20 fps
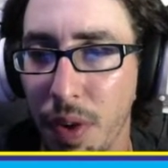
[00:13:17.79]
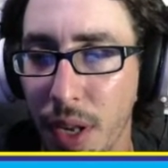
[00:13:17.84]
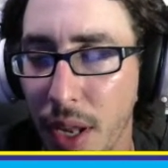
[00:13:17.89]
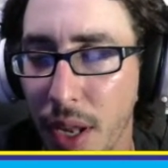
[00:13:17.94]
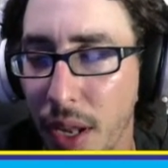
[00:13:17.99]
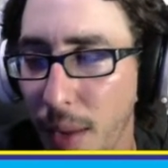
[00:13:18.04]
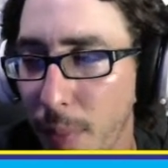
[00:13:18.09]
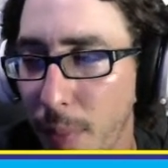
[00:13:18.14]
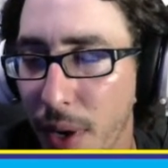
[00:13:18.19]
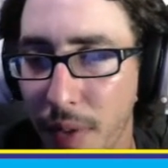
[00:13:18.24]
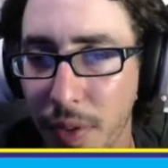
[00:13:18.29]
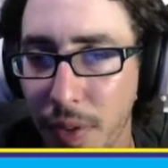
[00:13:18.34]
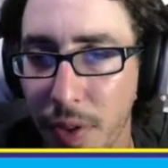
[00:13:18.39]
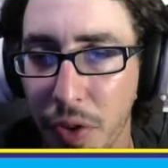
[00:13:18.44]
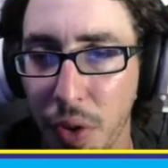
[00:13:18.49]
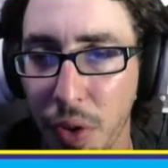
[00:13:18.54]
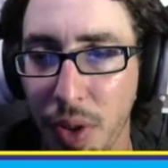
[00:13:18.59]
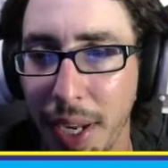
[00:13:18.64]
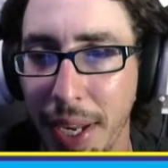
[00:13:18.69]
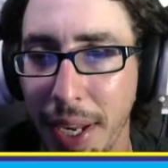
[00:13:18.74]
I might have to do
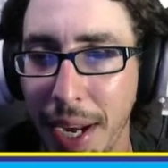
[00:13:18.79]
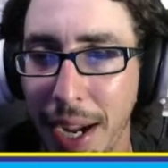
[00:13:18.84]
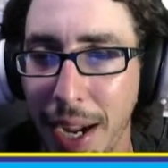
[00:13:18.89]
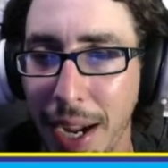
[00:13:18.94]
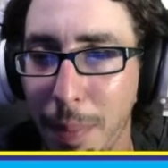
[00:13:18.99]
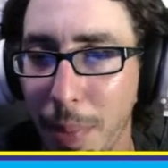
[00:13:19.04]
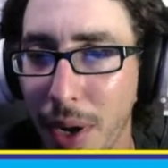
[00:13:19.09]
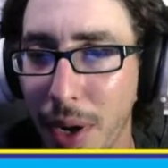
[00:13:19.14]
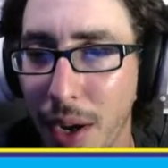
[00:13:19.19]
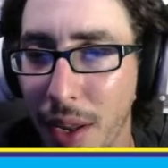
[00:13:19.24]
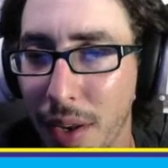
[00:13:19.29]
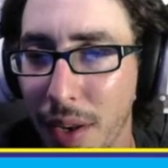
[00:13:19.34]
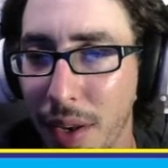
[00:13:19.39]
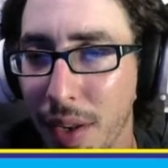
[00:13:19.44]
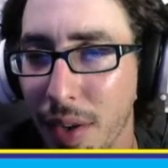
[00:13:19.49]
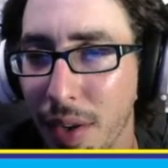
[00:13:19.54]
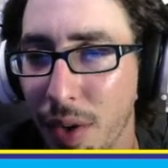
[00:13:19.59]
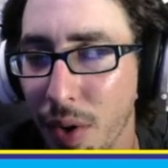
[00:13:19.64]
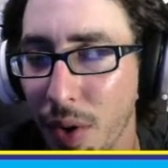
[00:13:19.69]
like an iPod or an